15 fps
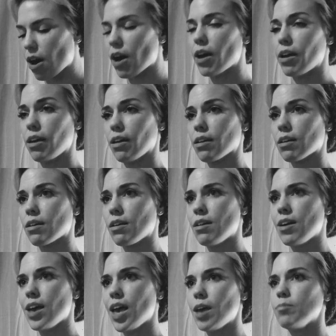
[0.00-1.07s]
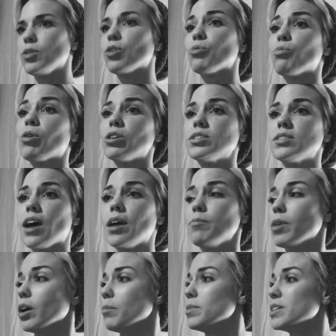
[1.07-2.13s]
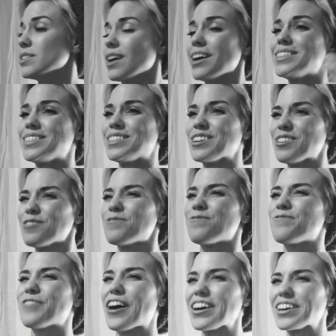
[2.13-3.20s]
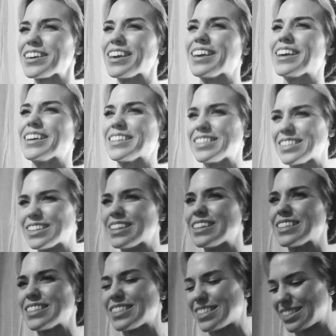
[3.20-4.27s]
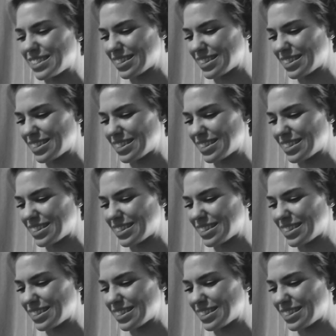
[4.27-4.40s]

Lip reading: I am your worst nightmare because I still fucking exist.